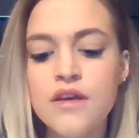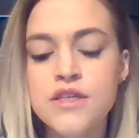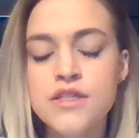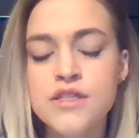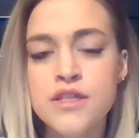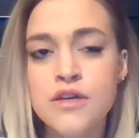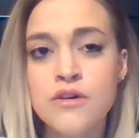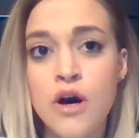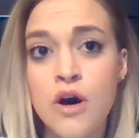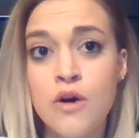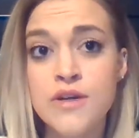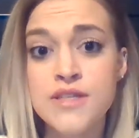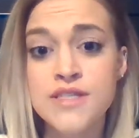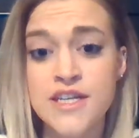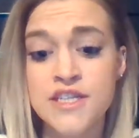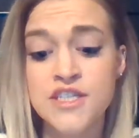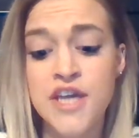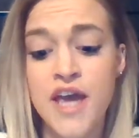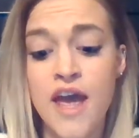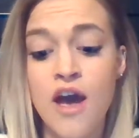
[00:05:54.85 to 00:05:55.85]
So
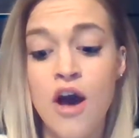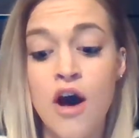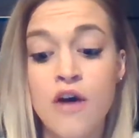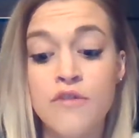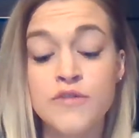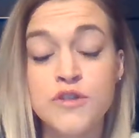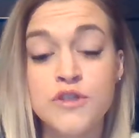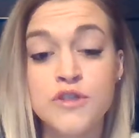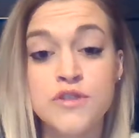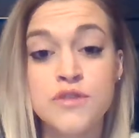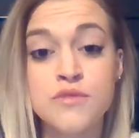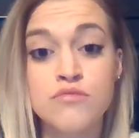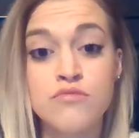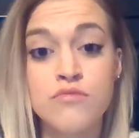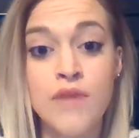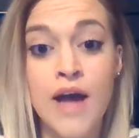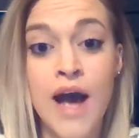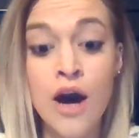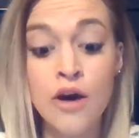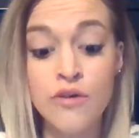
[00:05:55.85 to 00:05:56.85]
OSHA offers
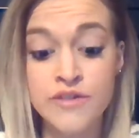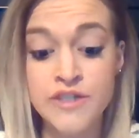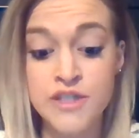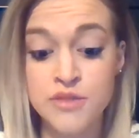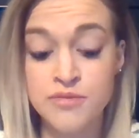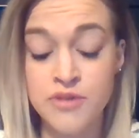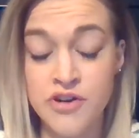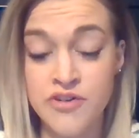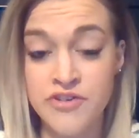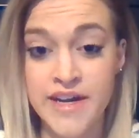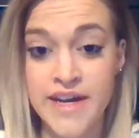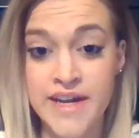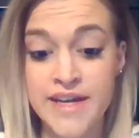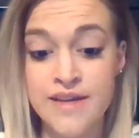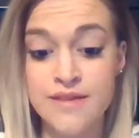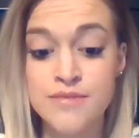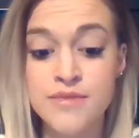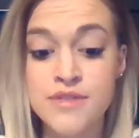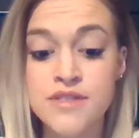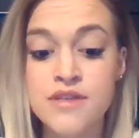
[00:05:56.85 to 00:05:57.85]
outreach
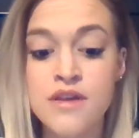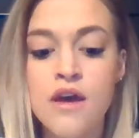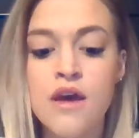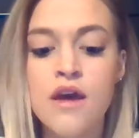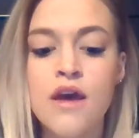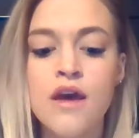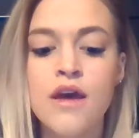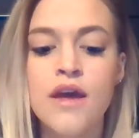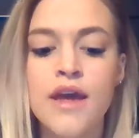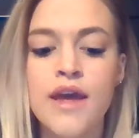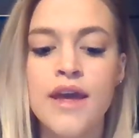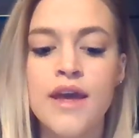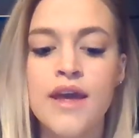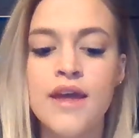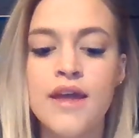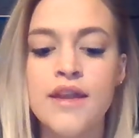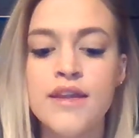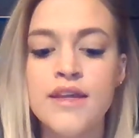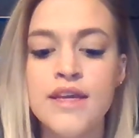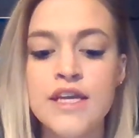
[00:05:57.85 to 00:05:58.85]
programs
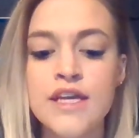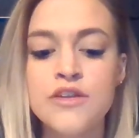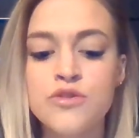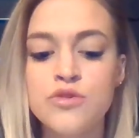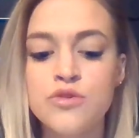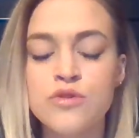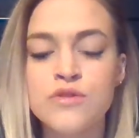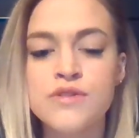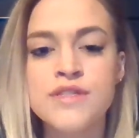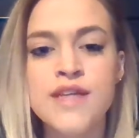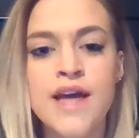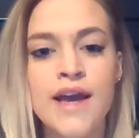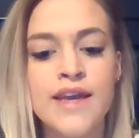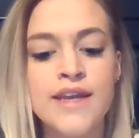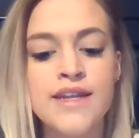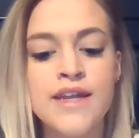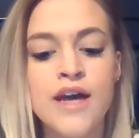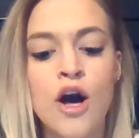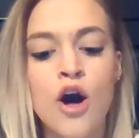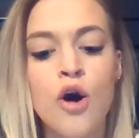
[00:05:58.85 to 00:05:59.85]
and e-tools that
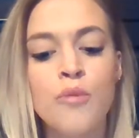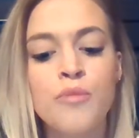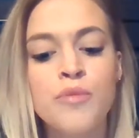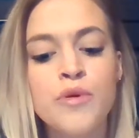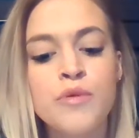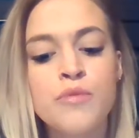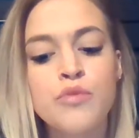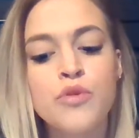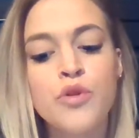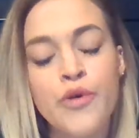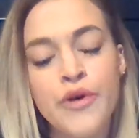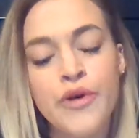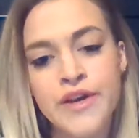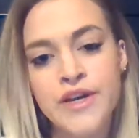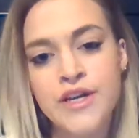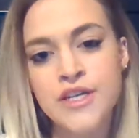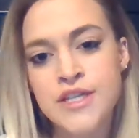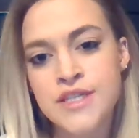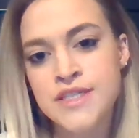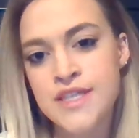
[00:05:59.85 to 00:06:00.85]
can help
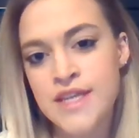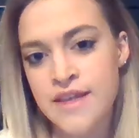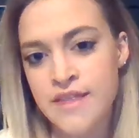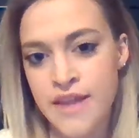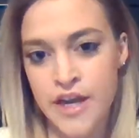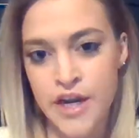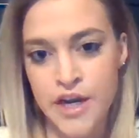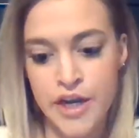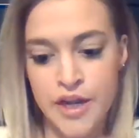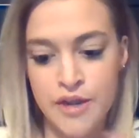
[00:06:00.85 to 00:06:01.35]
employers and their